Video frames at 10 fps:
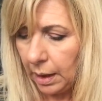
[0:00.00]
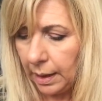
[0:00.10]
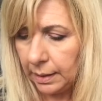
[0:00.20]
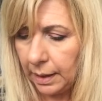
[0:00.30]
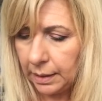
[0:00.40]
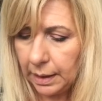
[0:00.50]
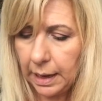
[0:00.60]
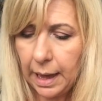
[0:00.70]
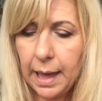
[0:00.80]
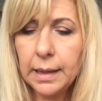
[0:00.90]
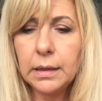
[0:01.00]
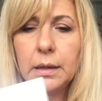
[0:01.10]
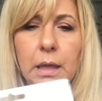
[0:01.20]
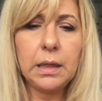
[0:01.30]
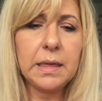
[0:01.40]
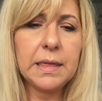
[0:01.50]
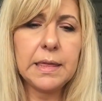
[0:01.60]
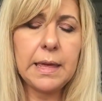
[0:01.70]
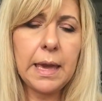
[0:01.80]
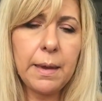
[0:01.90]
And then they had the
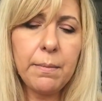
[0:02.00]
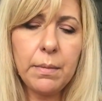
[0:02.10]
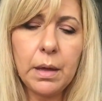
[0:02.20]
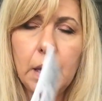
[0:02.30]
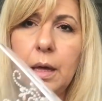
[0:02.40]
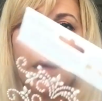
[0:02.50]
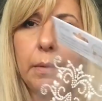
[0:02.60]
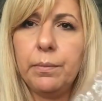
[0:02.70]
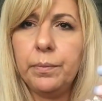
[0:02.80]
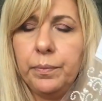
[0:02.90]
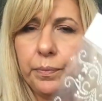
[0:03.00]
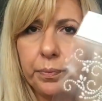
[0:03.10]
same, um,